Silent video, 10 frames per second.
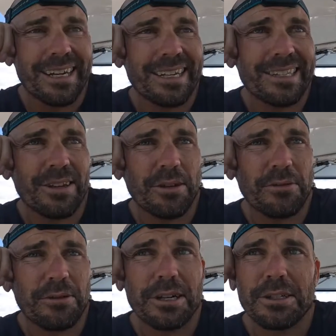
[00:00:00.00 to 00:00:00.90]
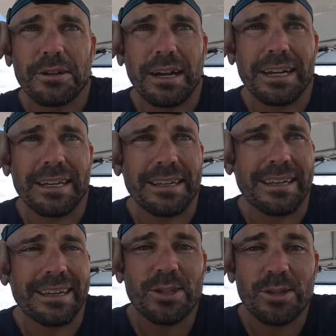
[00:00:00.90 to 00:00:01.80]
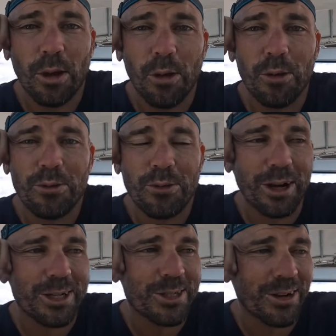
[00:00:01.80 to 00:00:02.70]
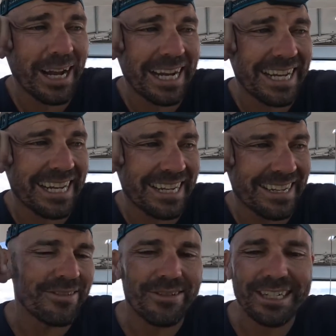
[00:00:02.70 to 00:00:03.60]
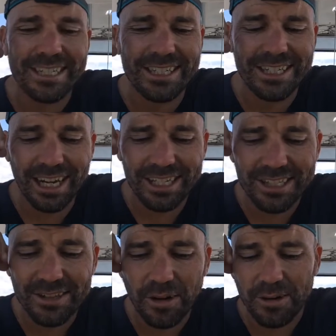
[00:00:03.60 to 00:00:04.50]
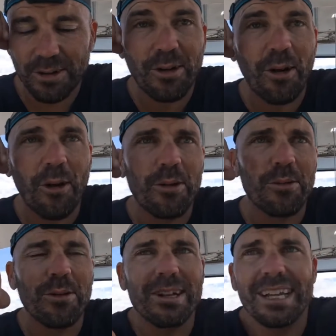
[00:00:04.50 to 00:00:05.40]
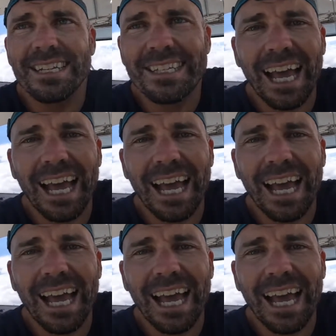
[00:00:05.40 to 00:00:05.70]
It's so frustrating. So frustrating when you just don't know what is